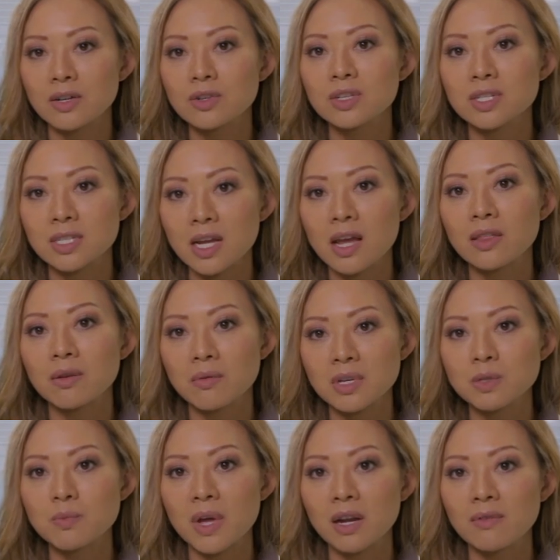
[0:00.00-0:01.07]
to understand the
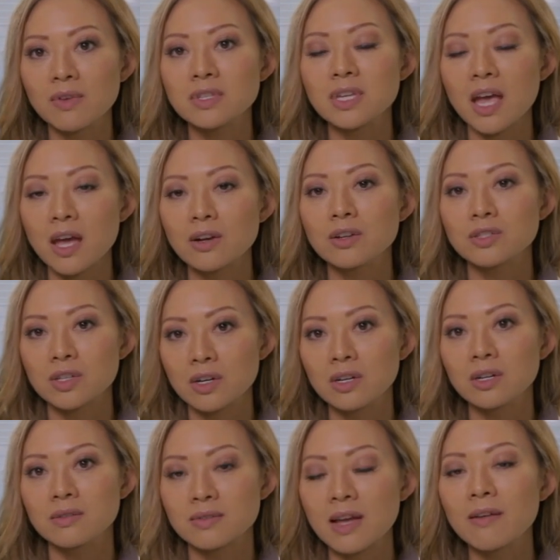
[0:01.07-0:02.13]
risk benefits and
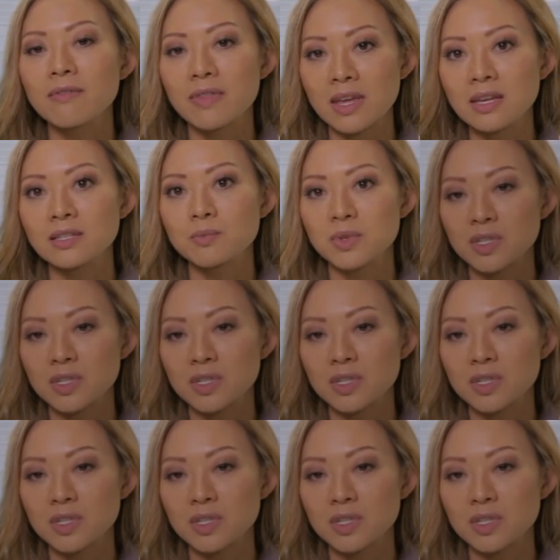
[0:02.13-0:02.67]
alternatives of these